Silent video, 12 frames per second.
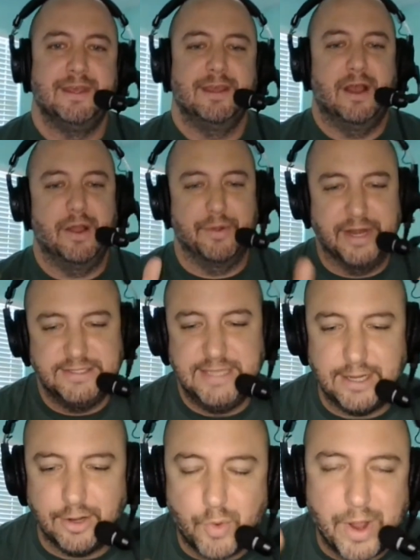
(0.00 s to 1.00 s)
All right, we're going to
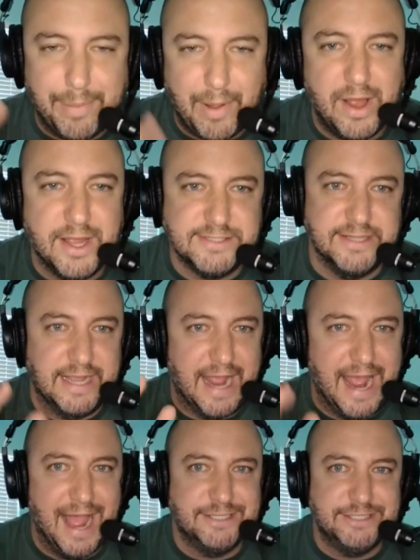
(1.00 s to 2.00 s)
take a quick pause in the
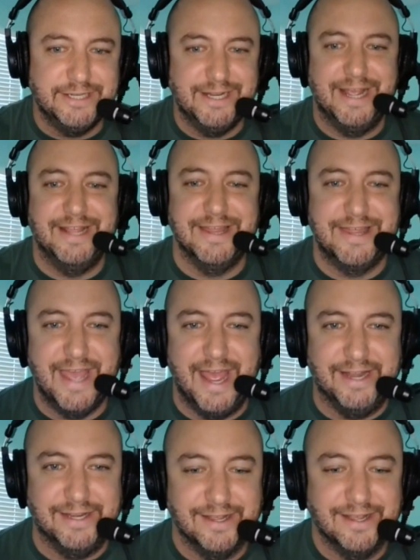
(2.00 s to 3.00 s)
action, and
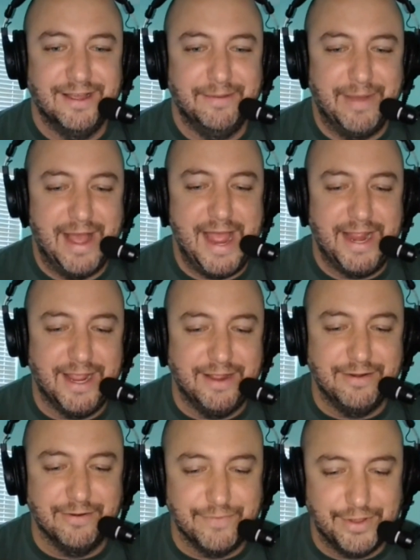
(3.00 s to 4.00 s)
then my
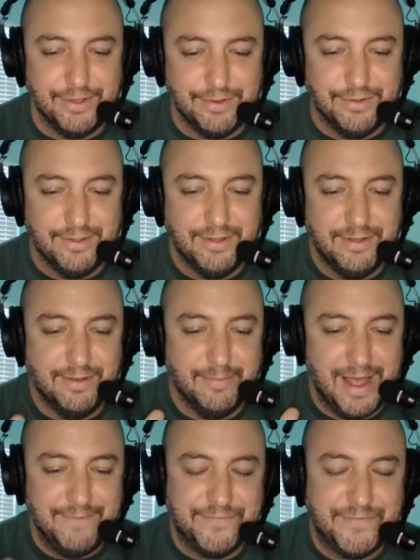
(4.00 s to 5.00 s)
interview,
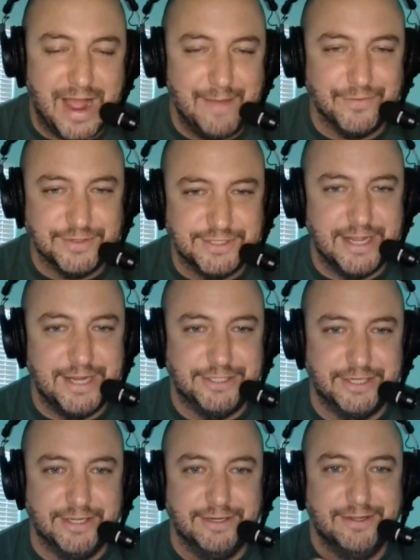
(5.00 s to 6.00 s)
my
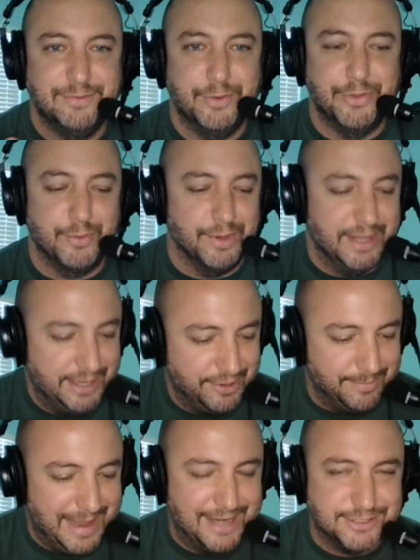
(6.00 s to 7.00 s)
conversation with
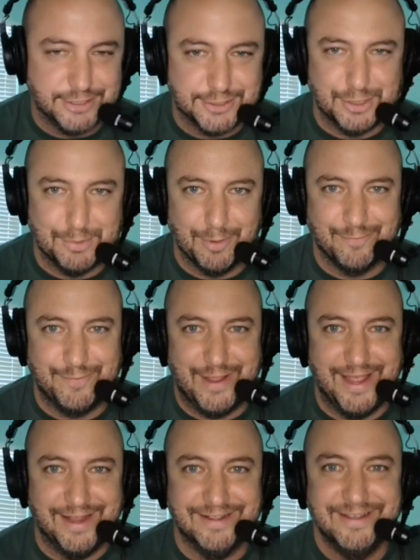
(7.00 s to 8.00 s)
Orlando Magic
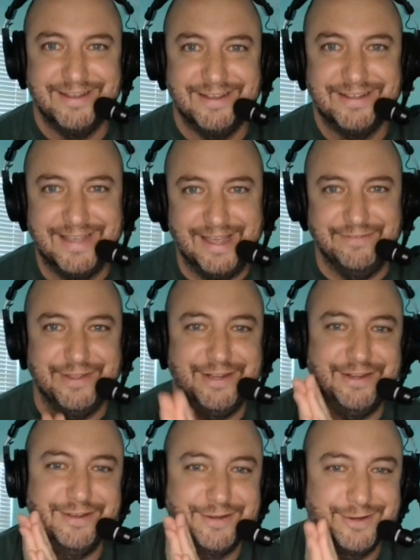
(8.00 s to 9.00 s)
superfan
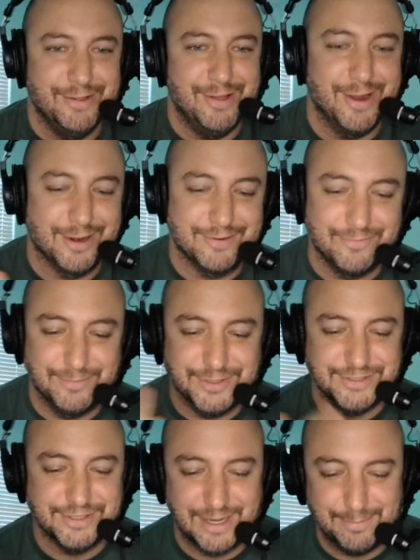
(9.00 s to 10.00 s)
Kevin Clark from
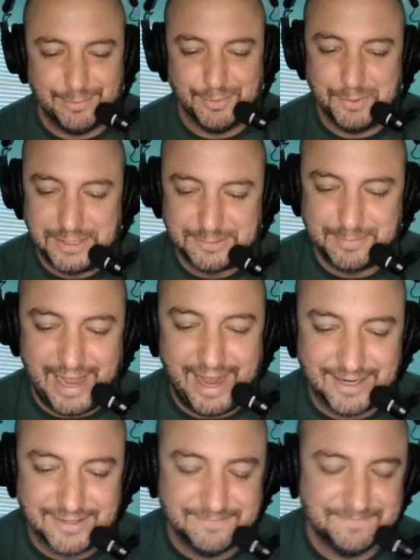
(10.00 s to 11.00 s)
just a couple of weeks
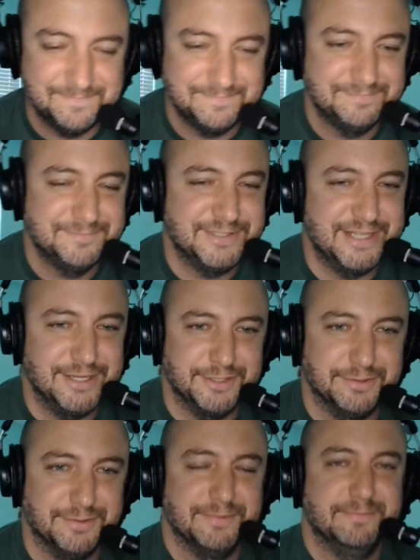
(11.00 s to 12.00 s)
back. Stay
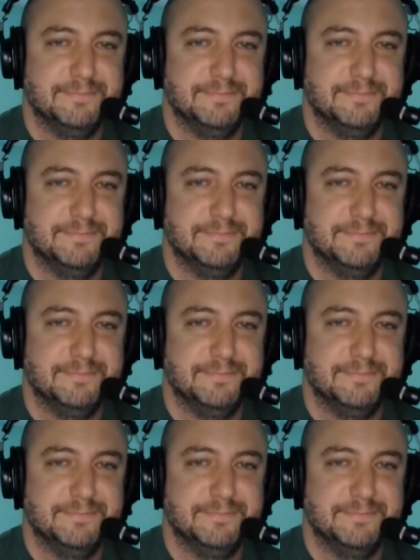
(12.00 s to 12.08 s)
tuned.